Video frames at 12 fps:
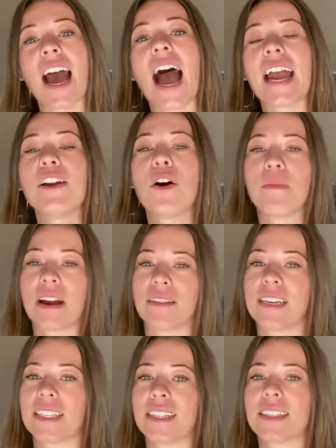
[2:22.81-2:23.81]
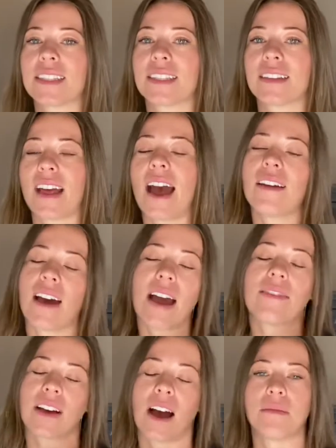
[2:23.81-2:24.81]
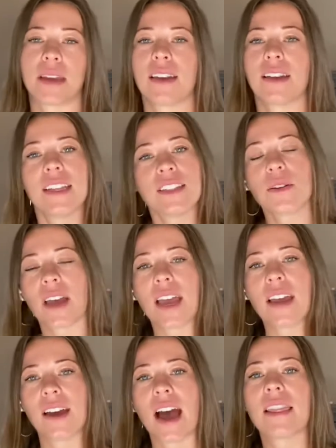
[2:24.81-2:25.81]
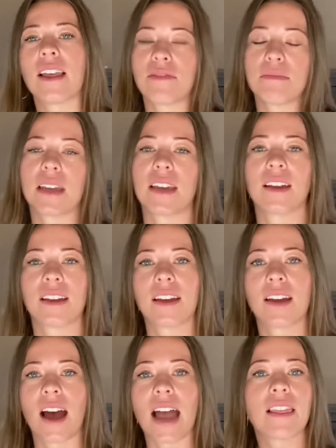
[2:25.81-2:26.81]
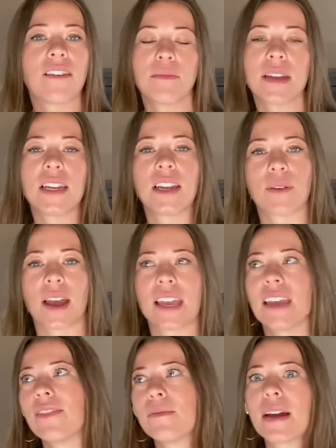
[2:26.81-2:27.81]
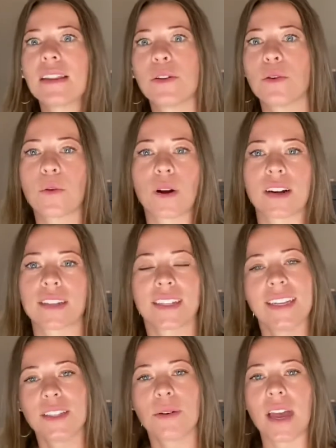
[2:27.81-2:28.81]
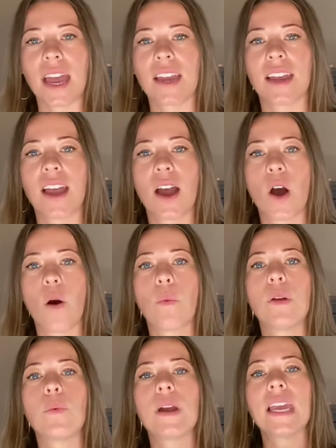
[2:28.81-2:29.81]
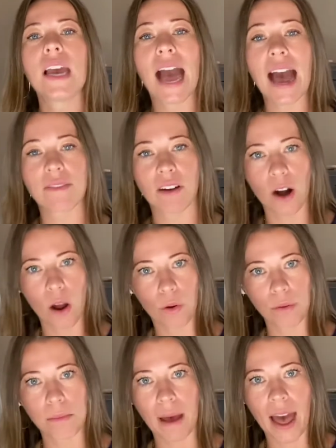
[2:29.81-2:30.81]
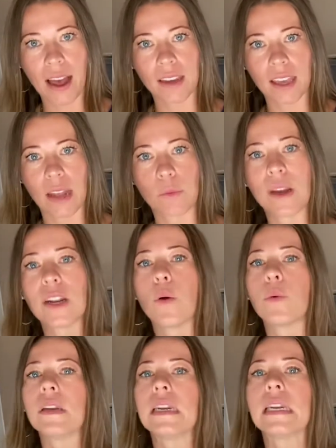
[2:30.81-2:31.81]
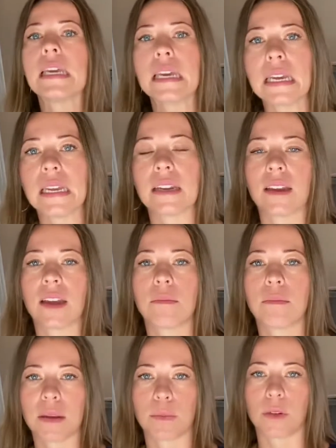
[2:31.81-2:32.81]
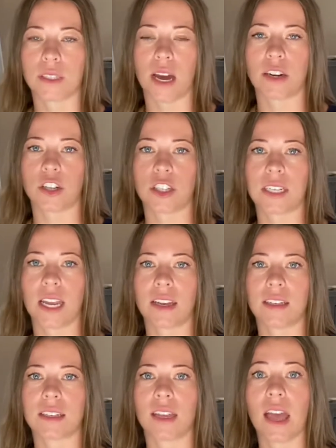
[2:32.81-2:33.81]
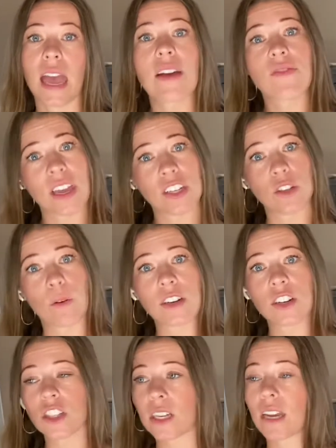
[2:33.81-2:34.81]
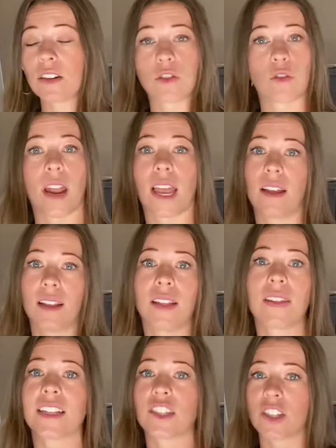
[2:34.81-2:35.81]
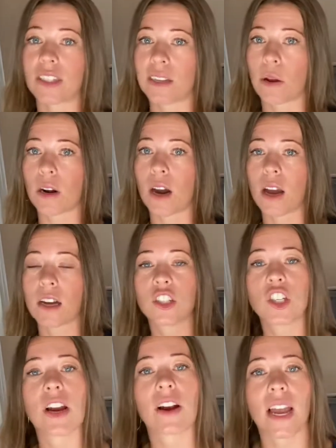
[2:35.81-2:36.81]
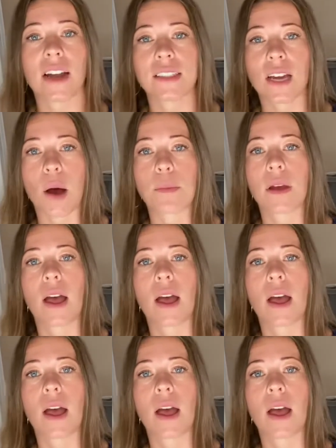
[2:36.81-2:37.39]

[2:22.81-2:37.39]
I know my reasons. I, I've got me. It's okay. I love me. I love me anyway, even my little quirks. It's okay. When we have our own back and we don't need people to understand, if they do understand, great. That's just cherry on top.